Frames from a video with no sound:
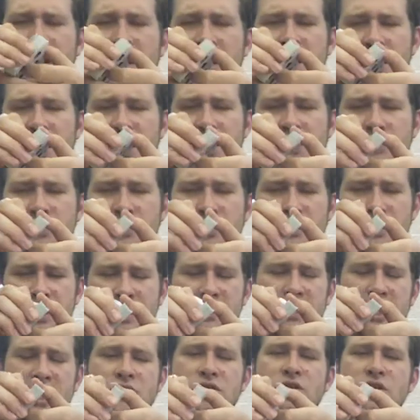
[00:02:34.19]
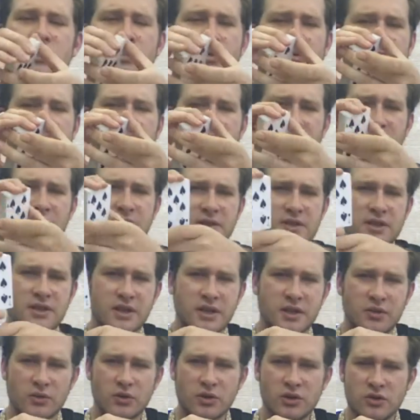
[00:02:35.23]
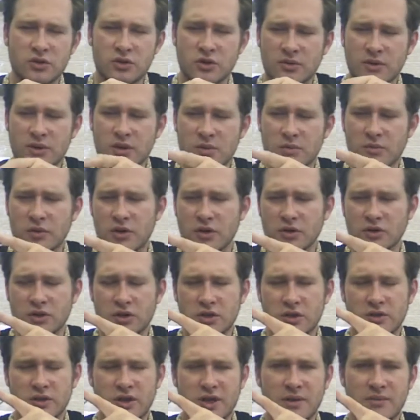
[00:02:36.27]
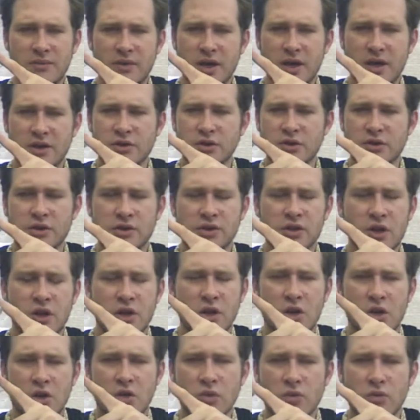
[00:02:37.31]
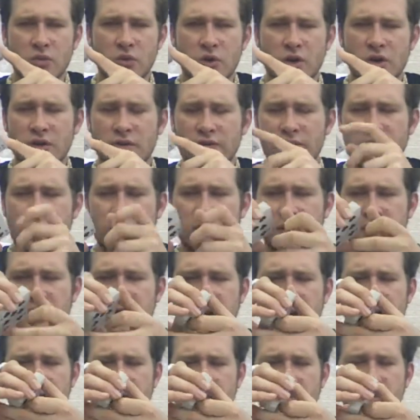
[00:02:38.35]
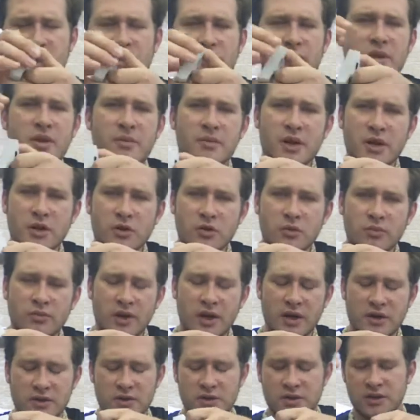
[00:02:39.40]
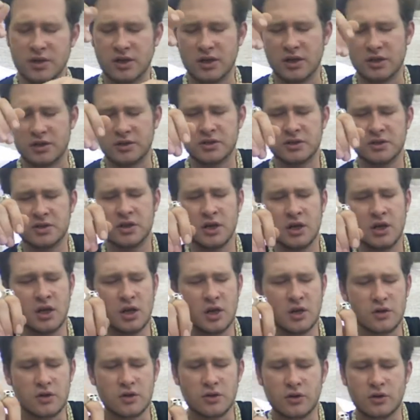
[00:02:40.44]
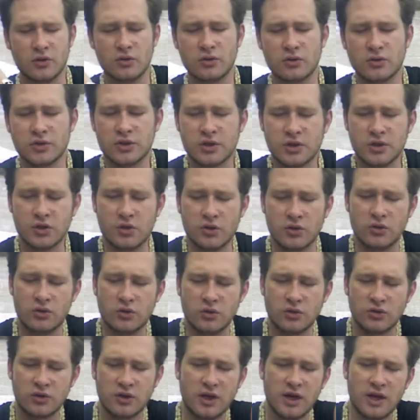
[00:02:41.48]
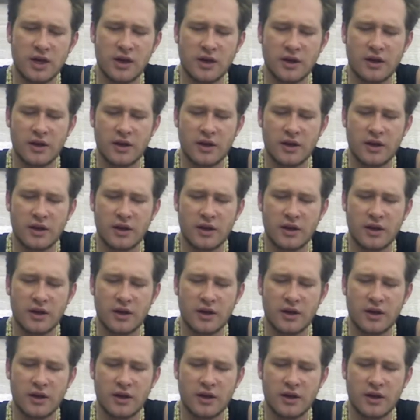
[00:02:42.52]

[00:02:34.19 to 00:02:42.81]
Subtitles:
and the edges were rough. That's the thing. When you took them out the box, a lot of time the edges were very rough, but they made good practice cards. You can also get